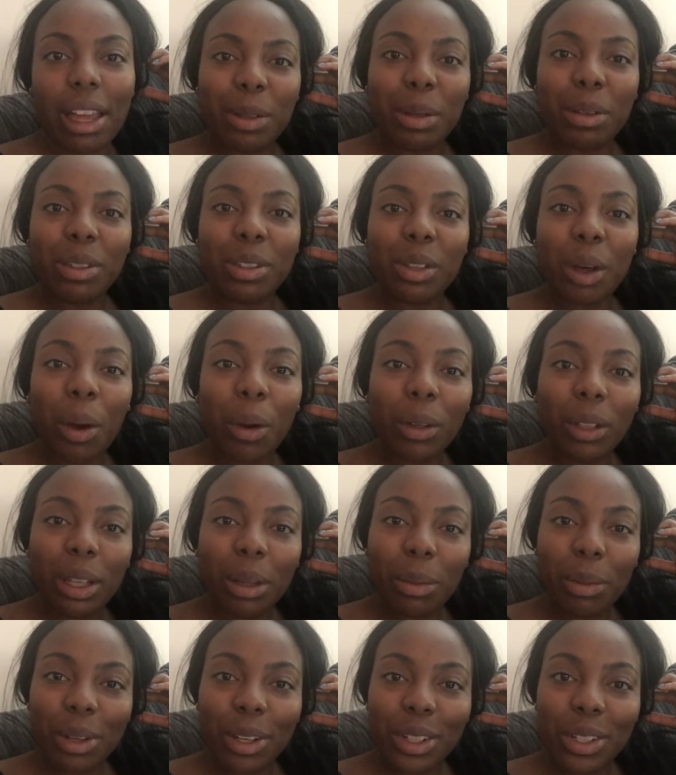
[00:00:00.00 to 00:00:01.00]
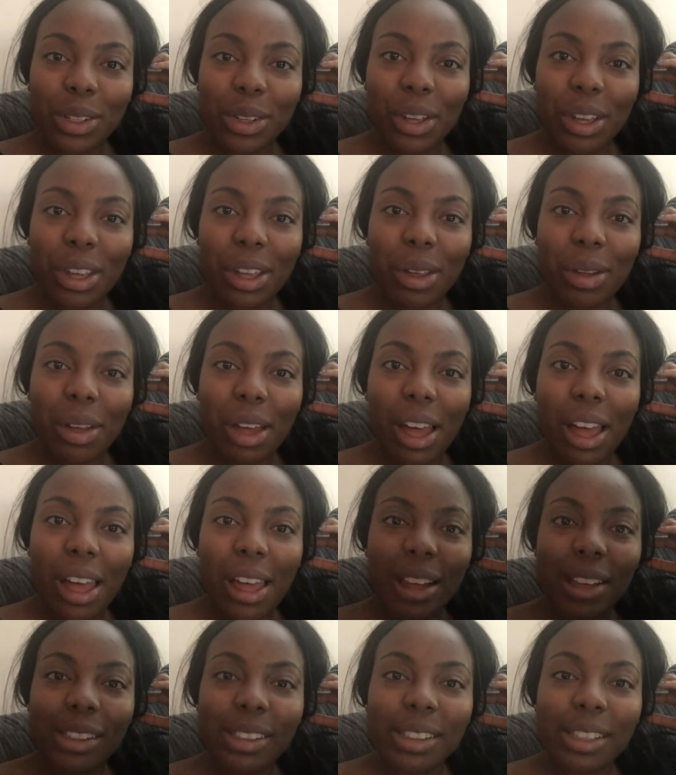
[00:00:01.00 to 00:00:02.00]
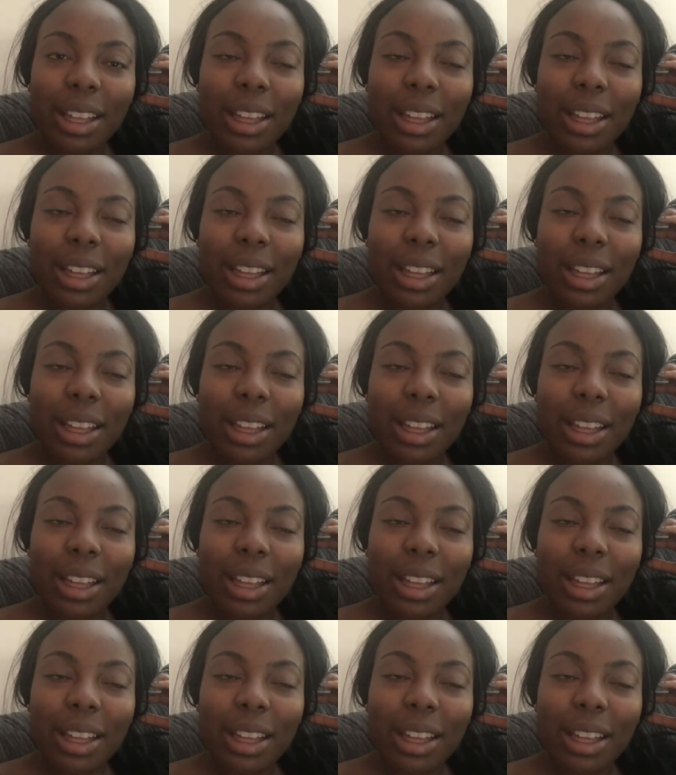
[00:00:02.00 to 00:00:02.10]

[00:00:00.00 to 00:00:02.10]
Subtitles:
We totally appreciate you guys.